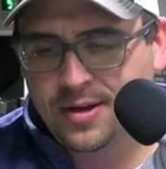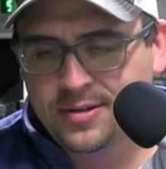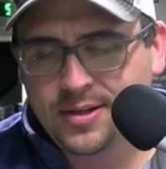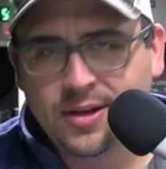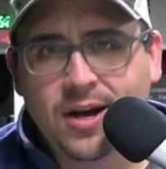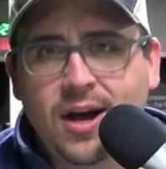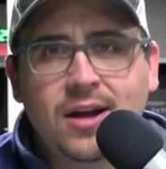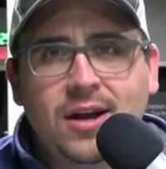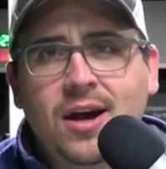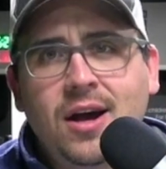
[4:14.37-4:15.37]
See, the
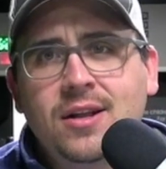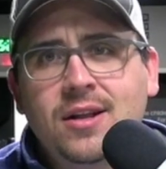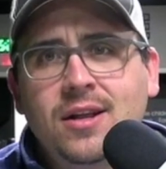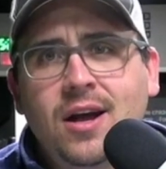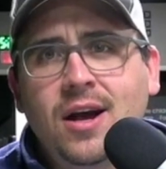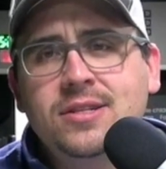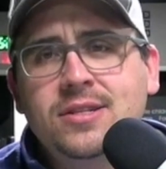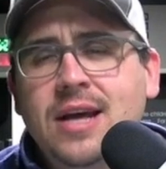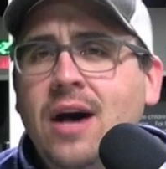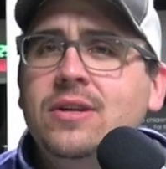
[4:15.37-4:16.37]
God is
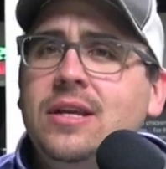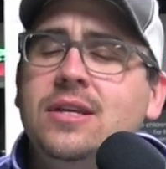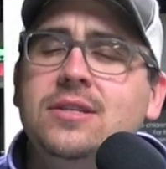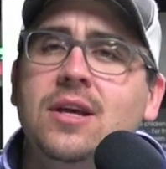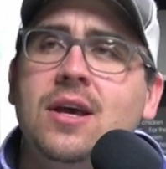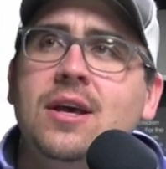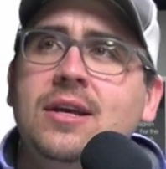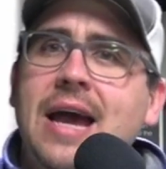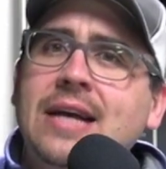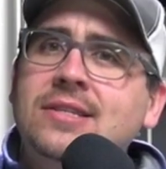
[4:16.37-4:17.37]
out and he is
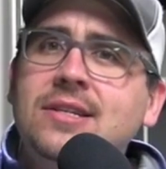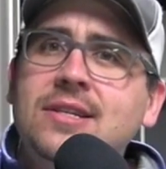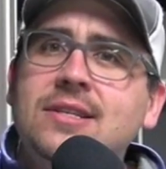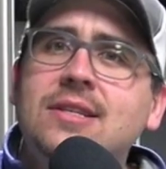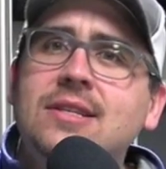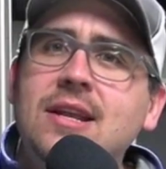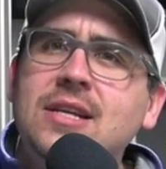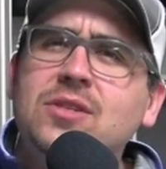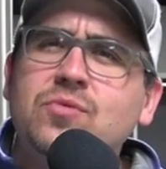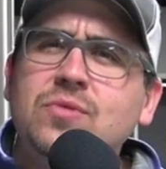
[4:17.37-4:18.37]
casting his net and
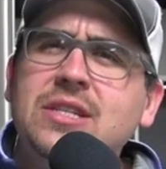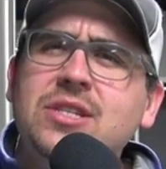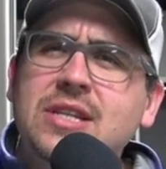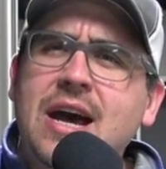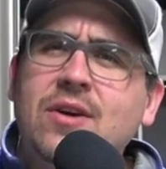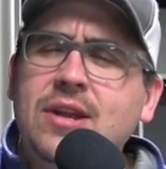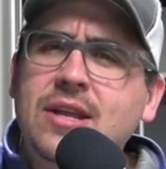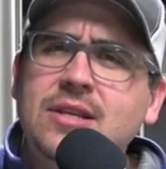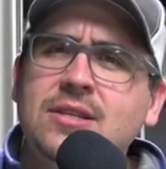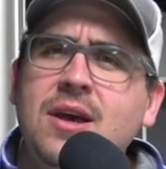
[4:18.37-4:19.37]
he's reaching out and
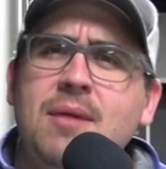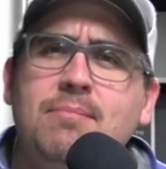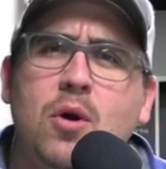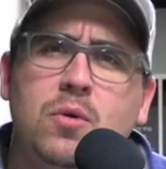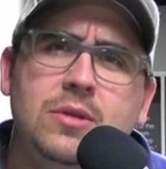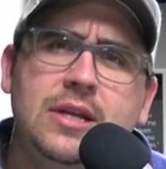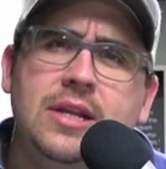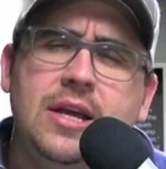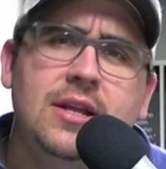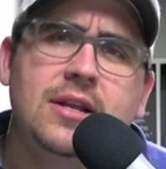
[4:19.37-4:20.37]
he's
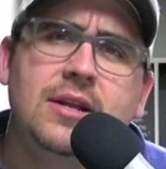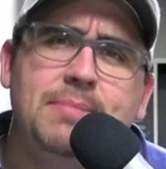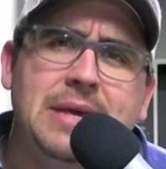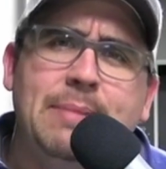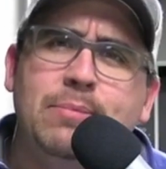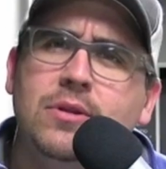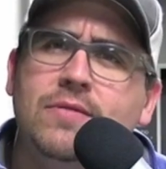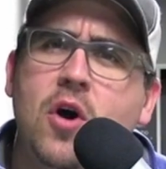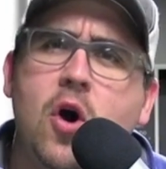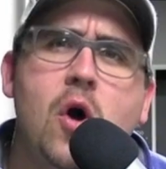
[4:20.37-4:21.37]
pulling in people
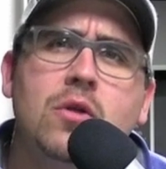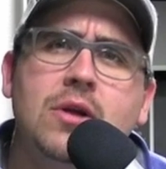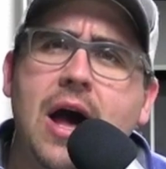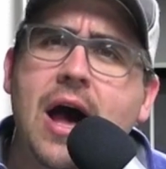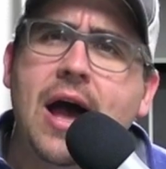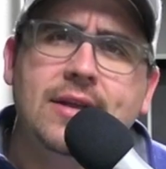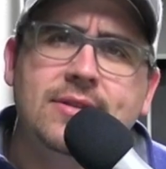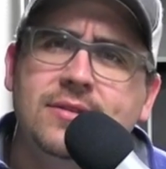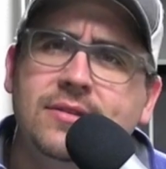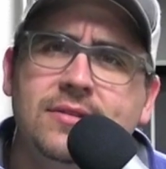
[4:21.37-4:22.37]
of all
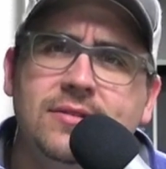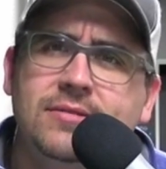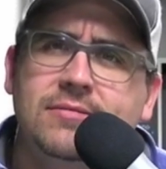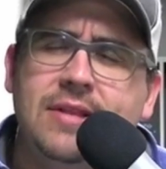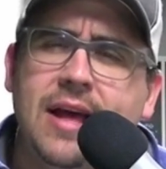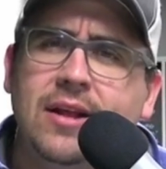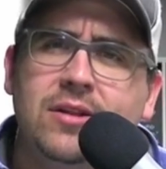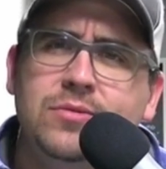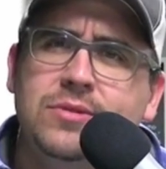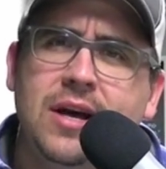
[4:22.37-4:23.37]
kinds. And that
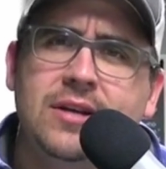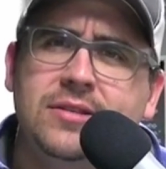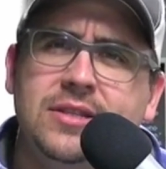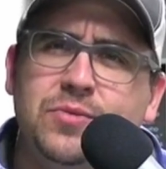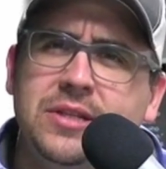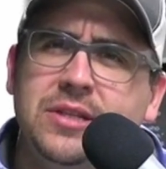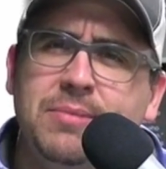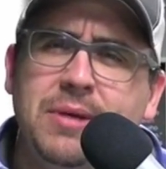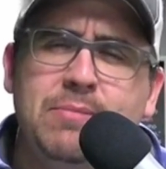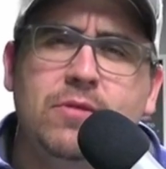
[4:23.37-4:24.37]
includes us. He's reaching
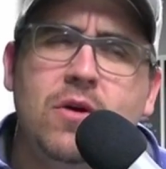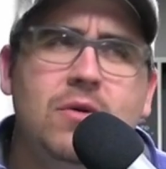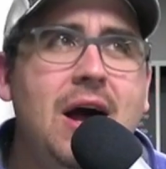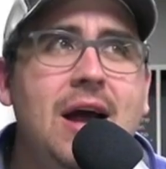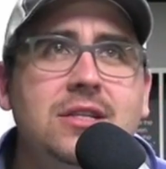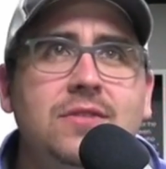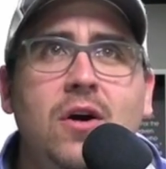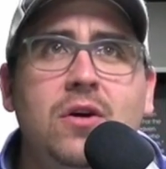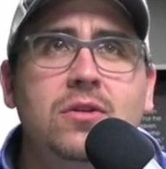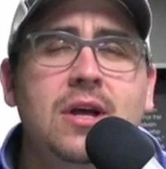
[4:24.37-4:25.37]
people of all kinds, of
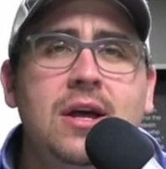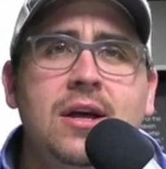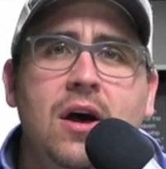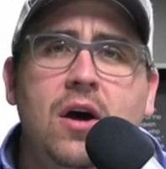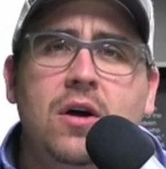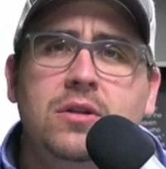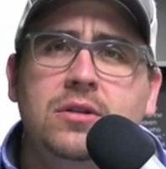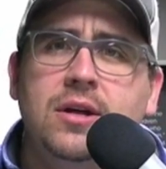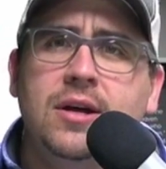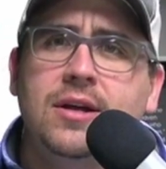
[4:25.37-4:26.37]

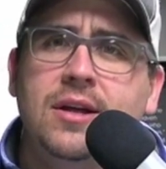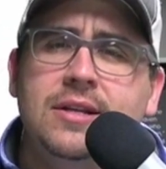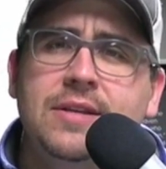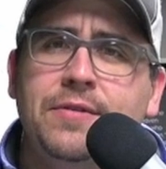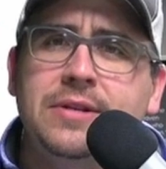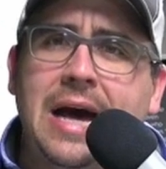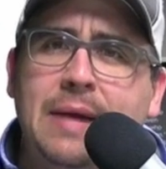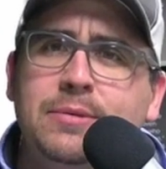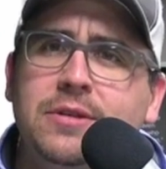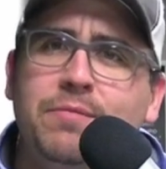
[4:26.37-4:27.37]
all different
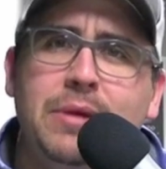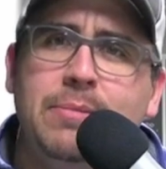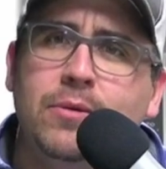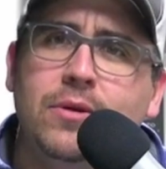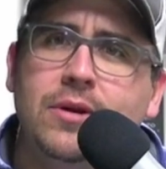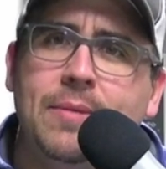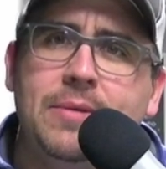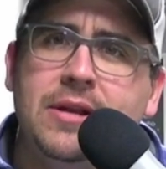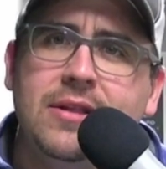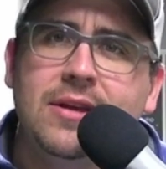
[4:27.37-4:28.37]
types of people are
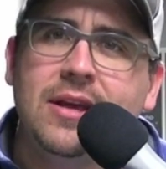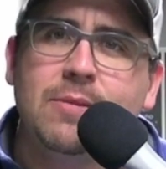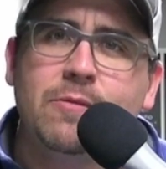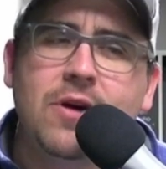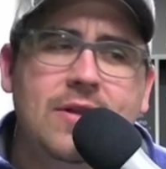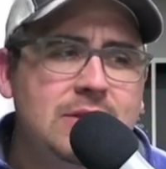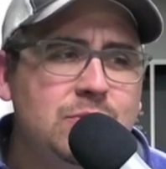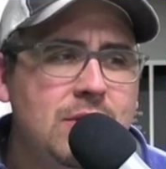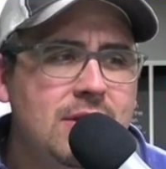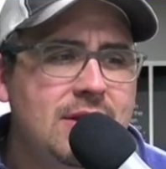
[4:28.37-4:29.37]
coming into the kingdom of God.
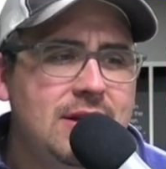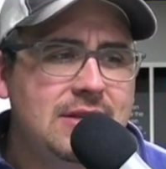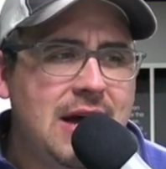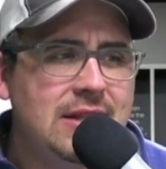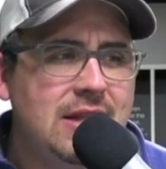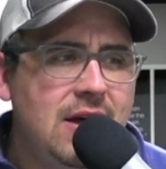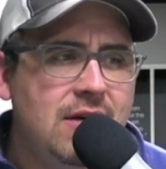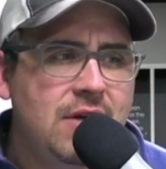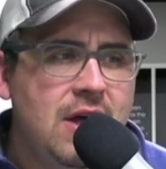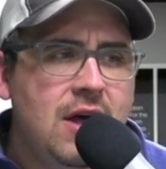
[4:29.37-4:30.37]
That's one of the things I
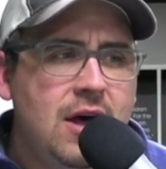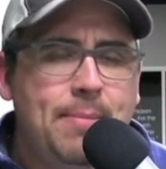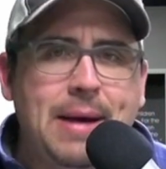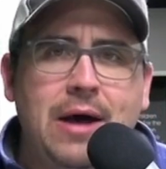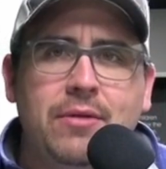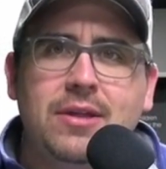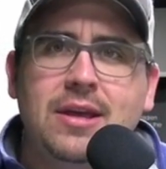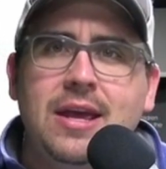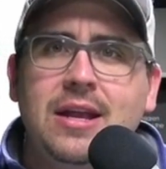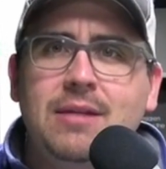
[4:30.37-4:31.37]
love about the
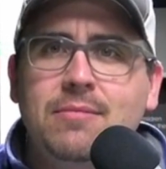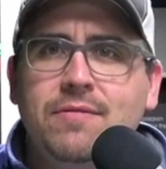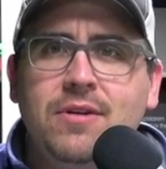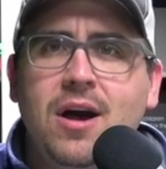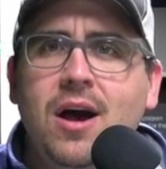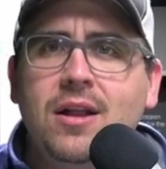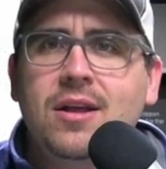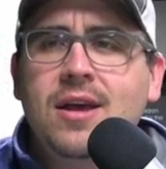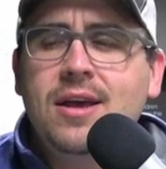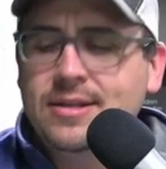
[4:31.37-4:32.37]
kingdom of God
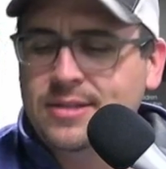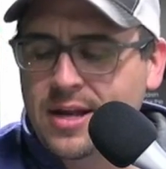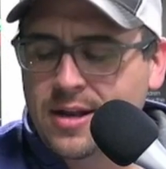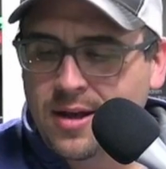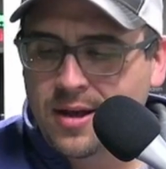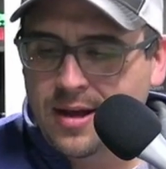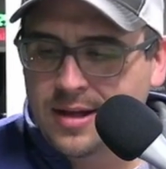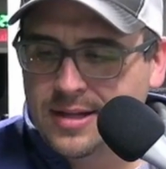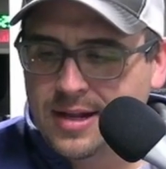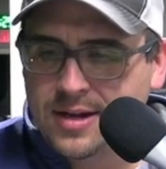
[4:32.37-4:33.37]
is that
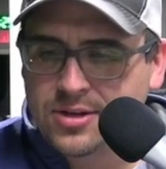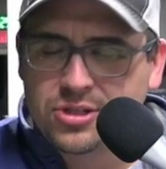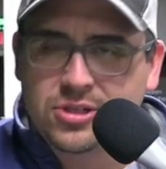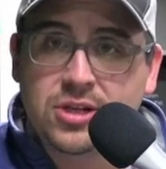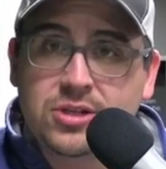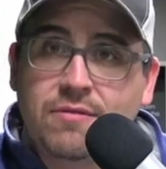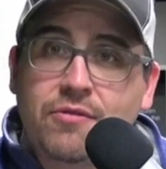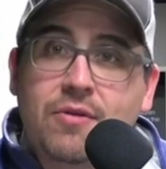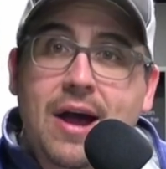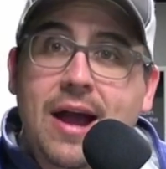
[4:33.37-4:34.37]
there's such a
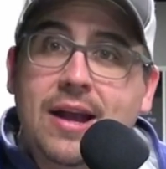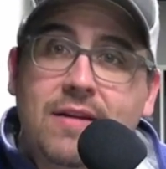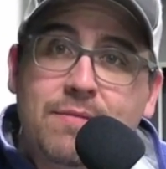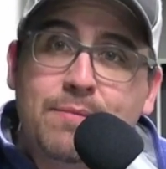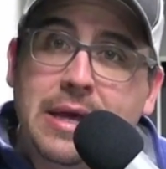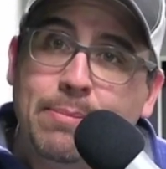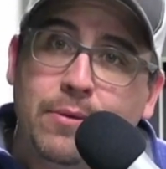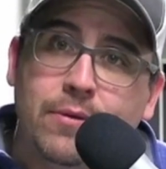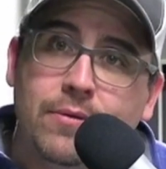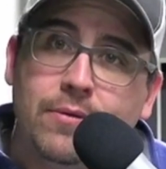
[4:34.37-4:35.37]
variety of
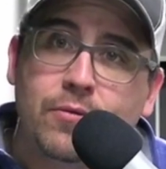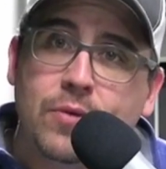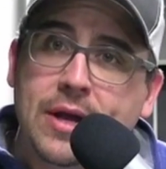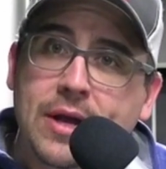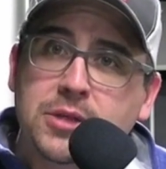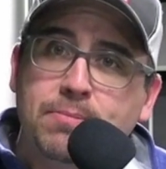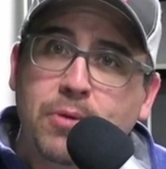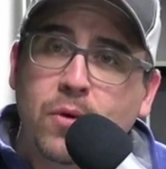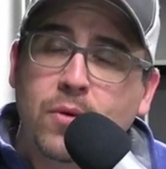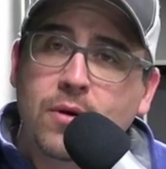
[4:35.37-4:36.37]
people, rich,
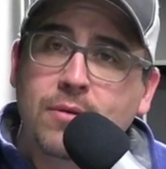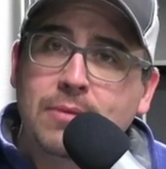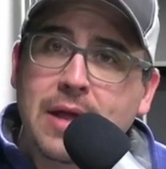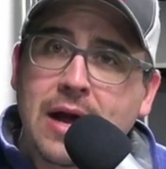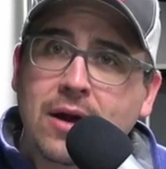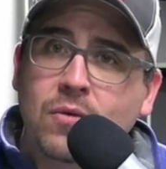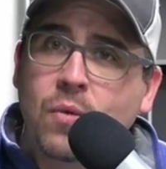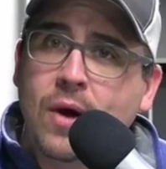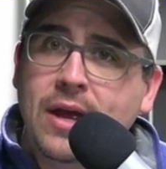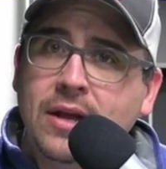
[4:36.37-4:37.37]
poor, black,
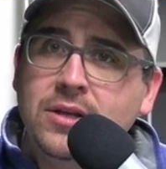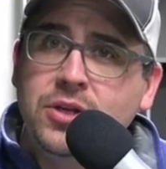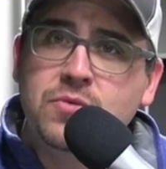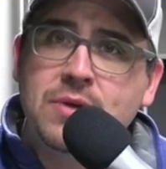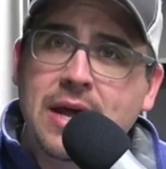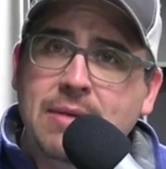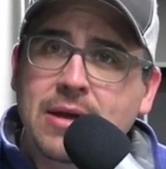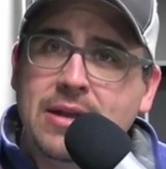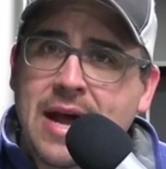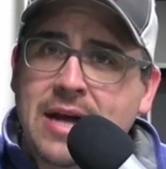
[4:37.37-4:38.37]
white, you name
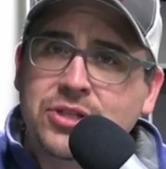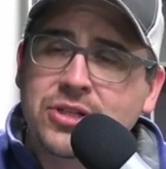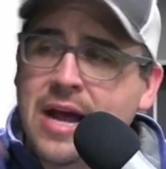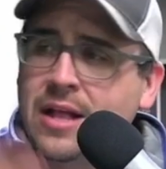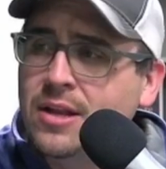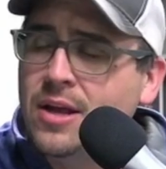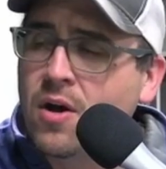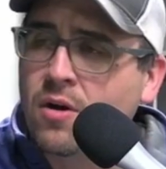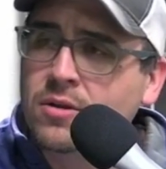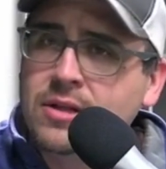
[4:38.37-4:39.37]
it, nationality,
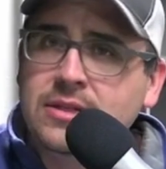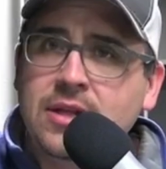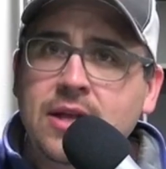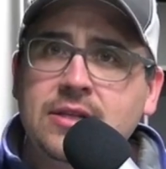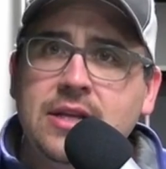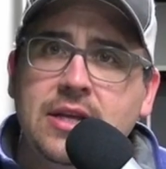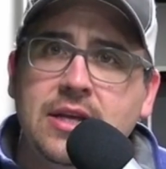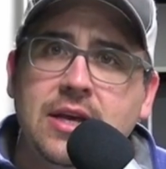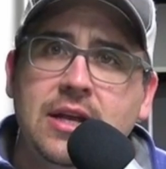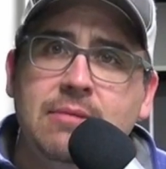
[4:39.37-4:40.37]
all of this is in the
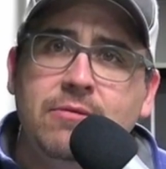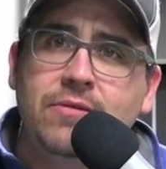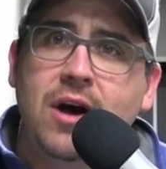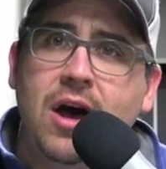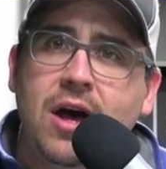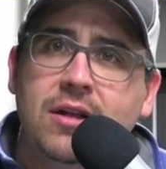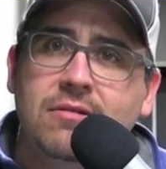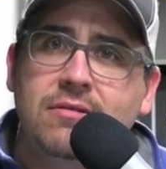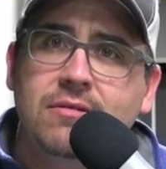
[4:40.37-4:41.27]
kingdom of God.